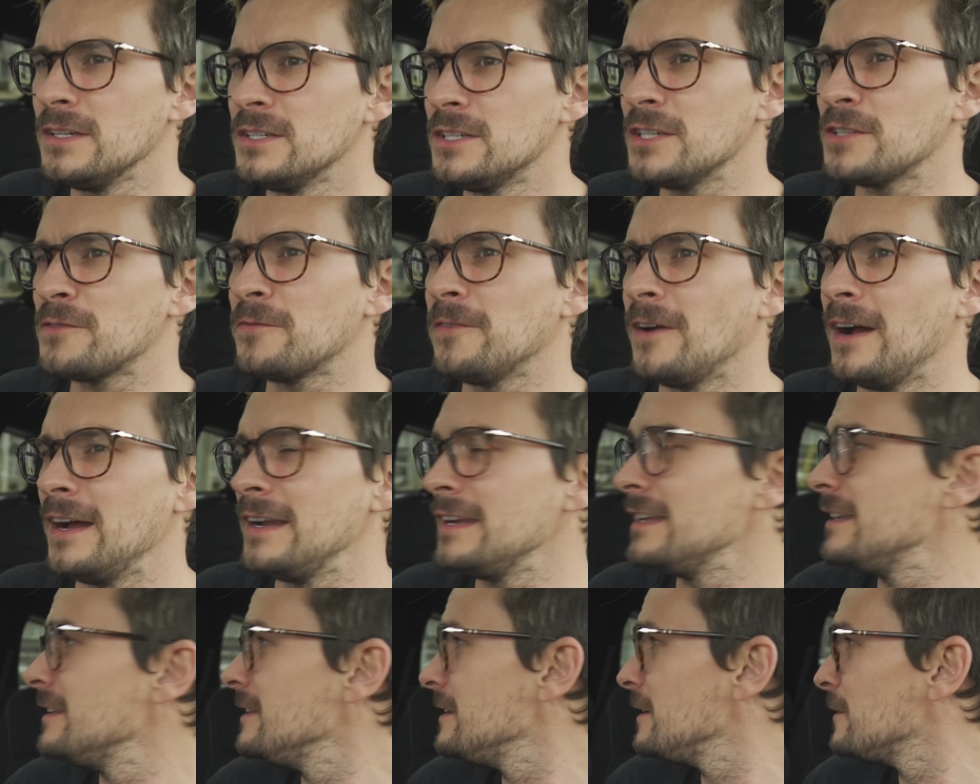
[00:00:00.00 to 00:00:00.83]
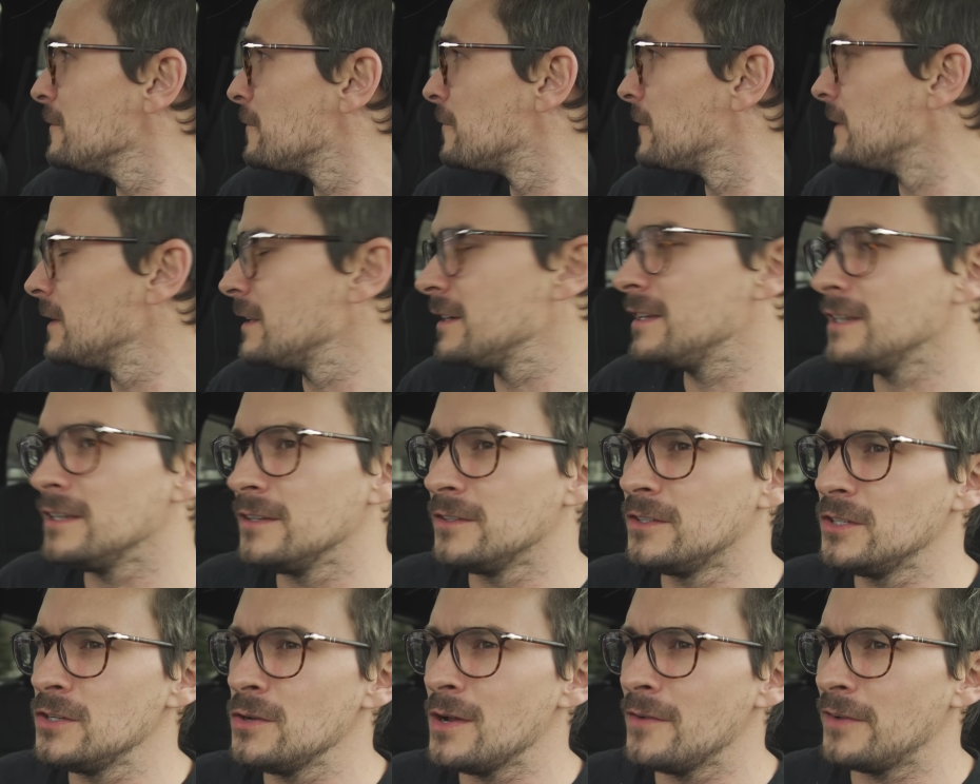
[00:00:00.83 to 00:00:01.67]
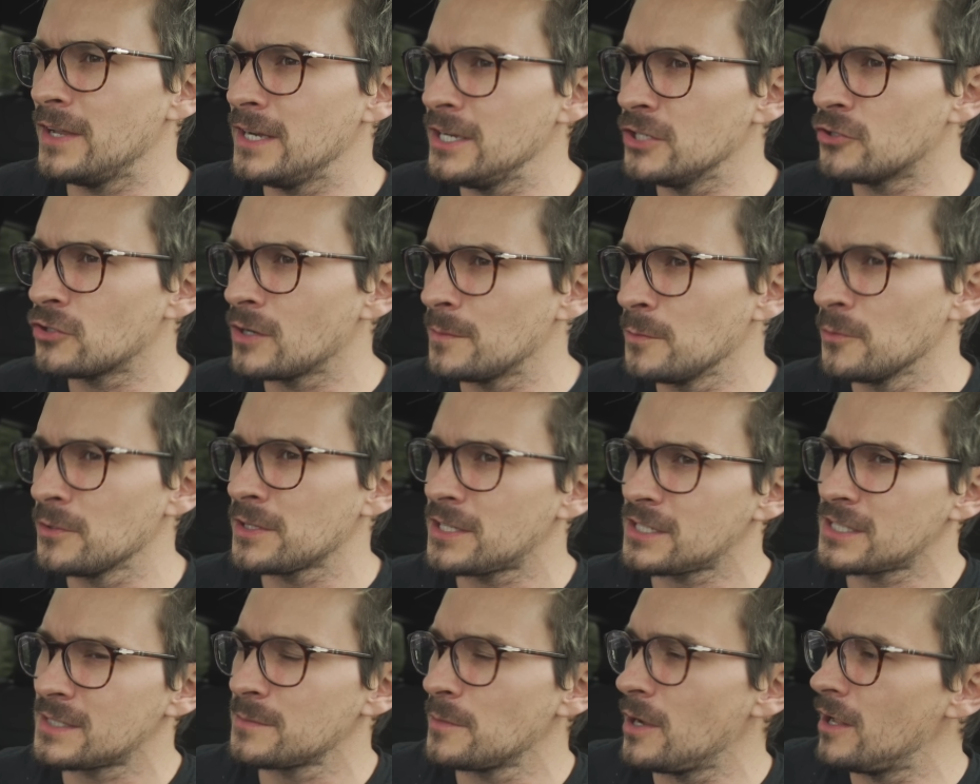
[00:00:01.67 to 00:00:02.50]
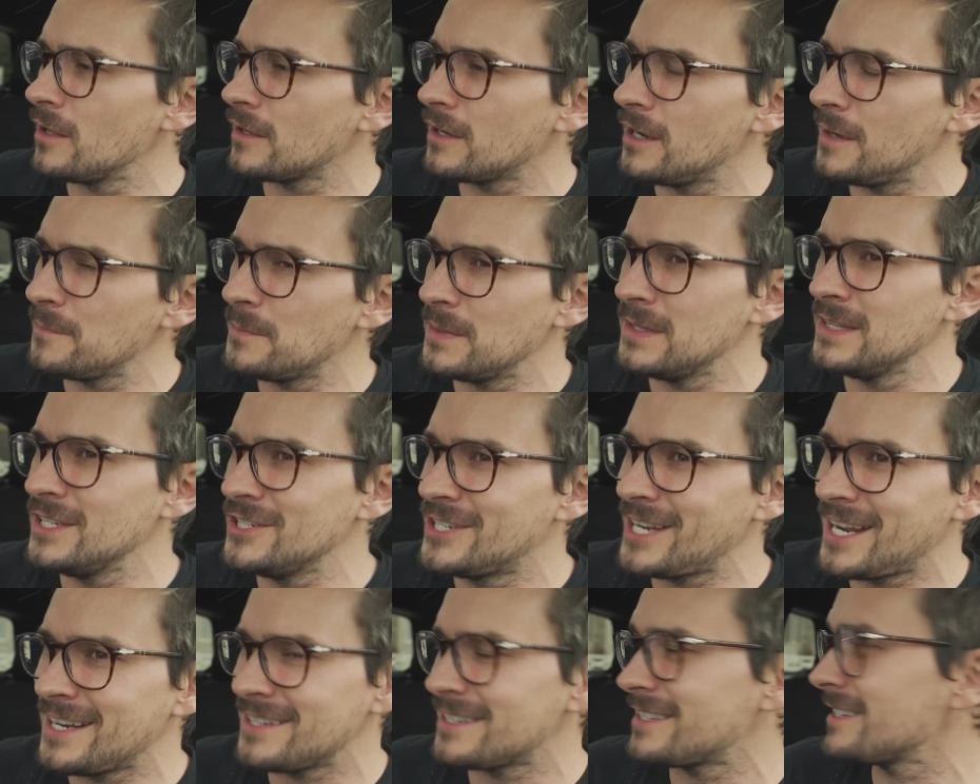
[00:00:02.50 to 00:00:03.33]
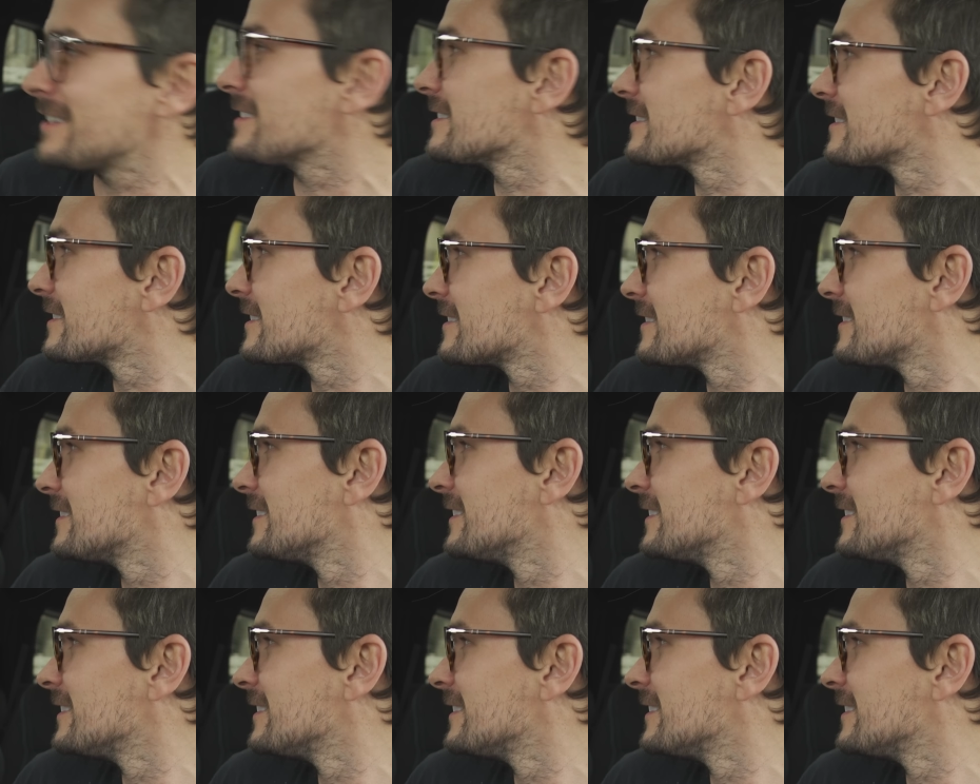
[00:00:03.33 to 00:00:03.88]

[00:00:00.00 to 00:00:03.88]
just fine in the Infiniti. Do you have any trouble with a small cup in the Genesis?